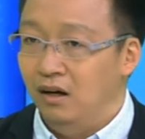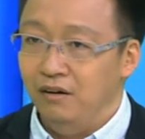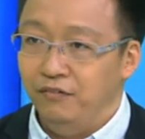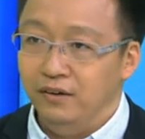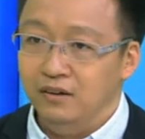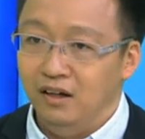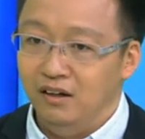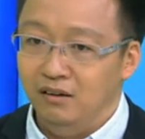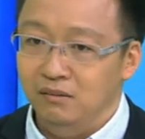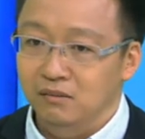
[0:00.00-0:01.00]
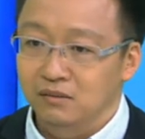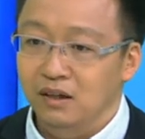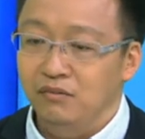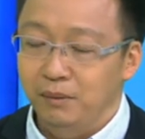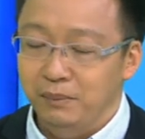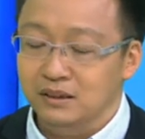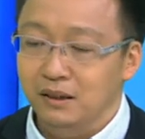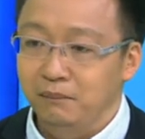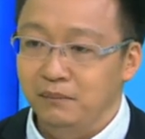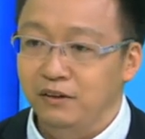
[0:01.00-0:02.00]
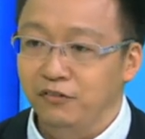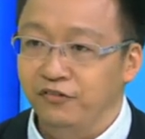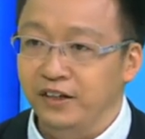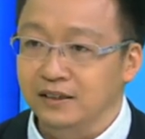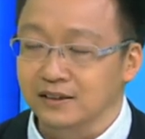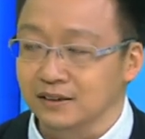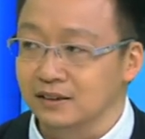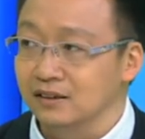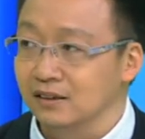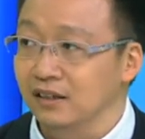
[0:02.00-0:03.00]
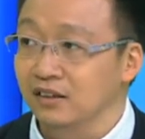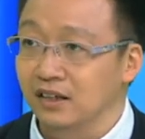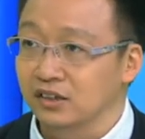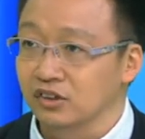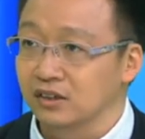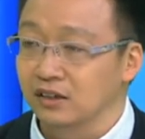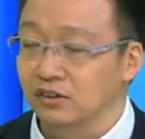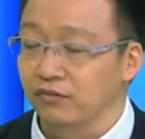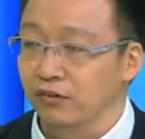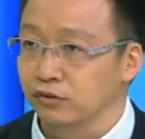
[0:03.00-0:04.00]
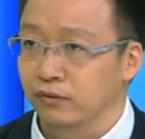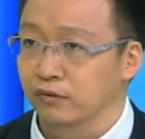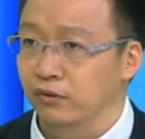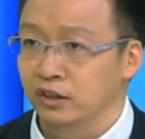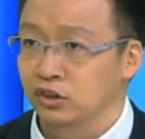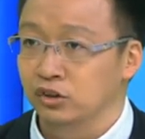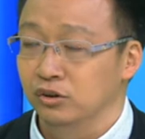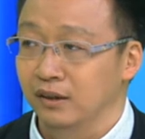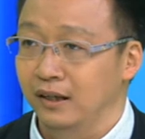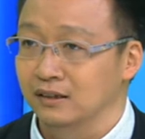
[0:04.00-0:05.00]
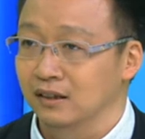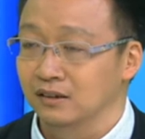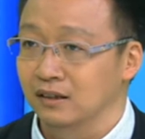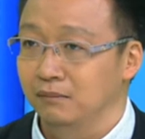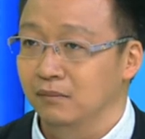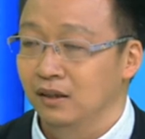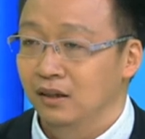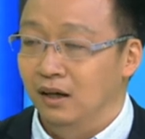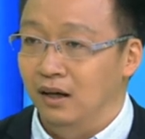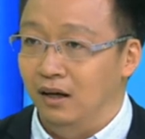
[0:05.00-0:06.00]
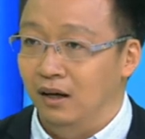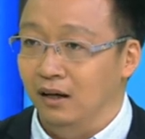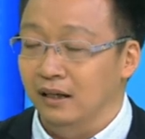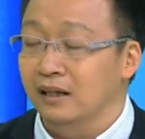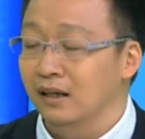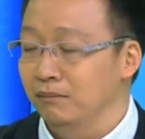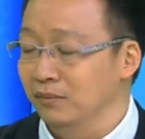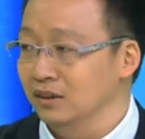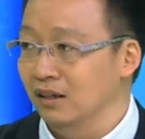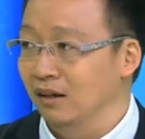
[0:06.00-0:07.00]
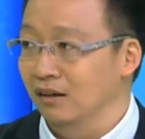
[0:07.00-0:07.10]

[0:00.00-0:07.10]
I think that there will be some new faces in the legislature, first of all, quite sure, as some incumbents